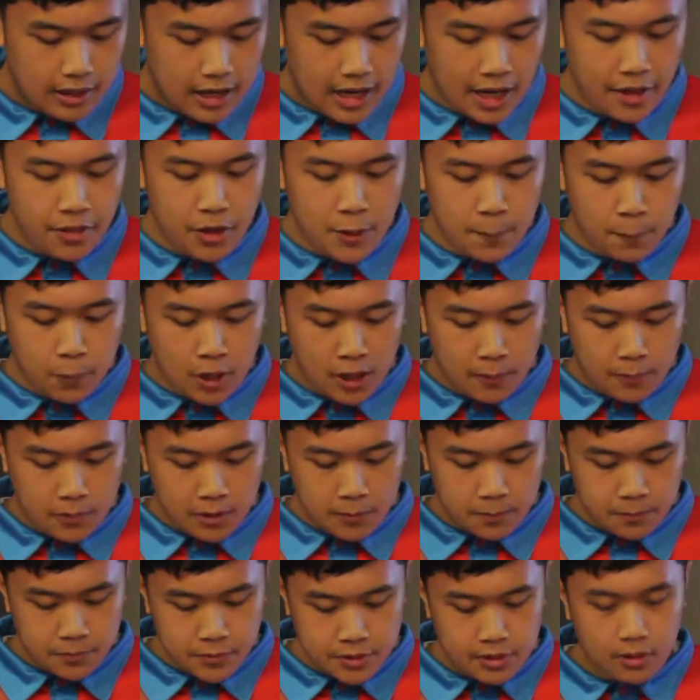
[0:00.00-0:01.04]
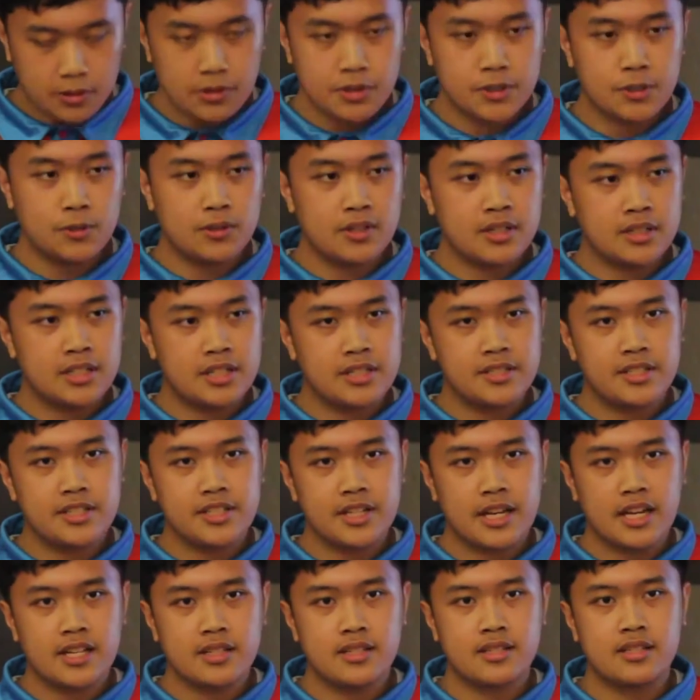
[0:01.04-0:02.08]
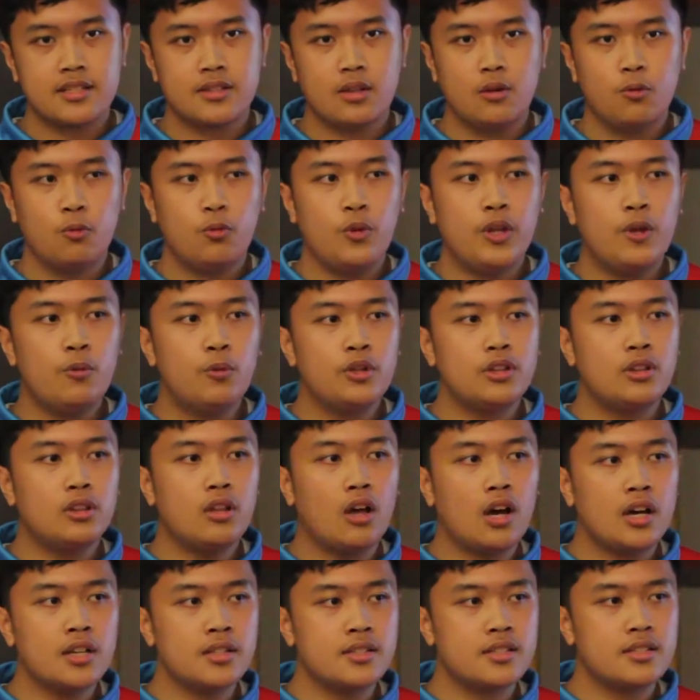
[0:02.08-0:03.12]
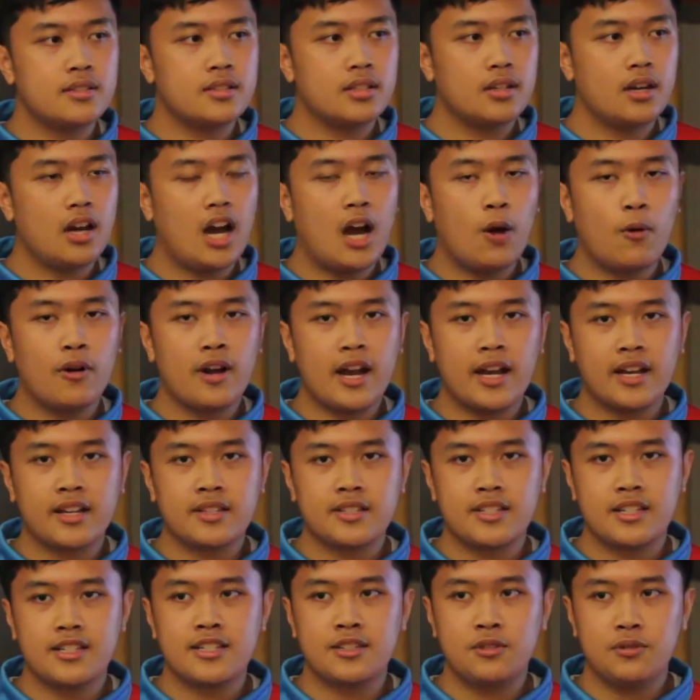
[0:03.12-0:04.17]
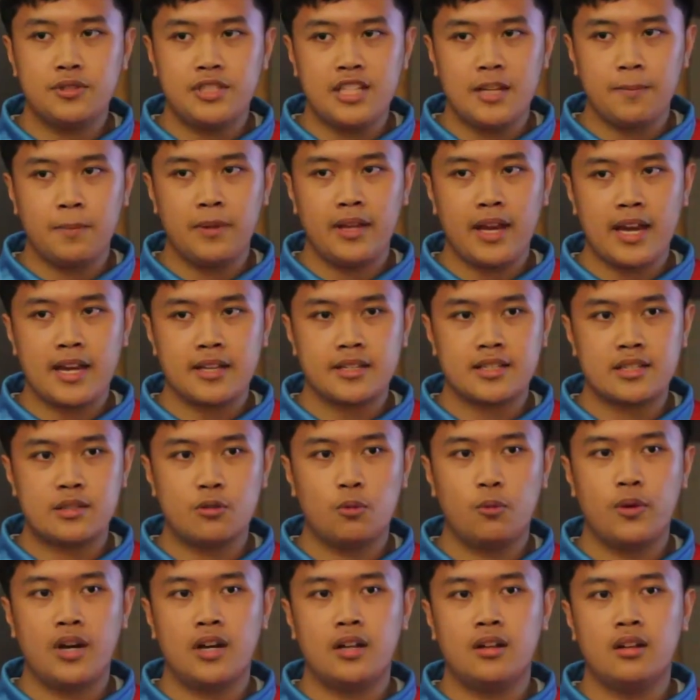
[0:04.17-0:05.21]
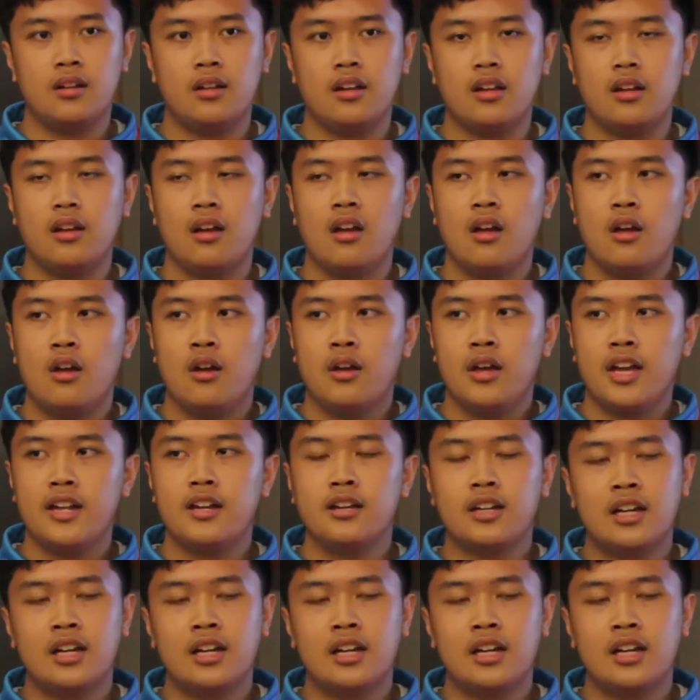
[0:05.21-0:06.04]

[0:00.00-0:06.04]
other problems also occur, such as we would lose our access to GPS. Well, in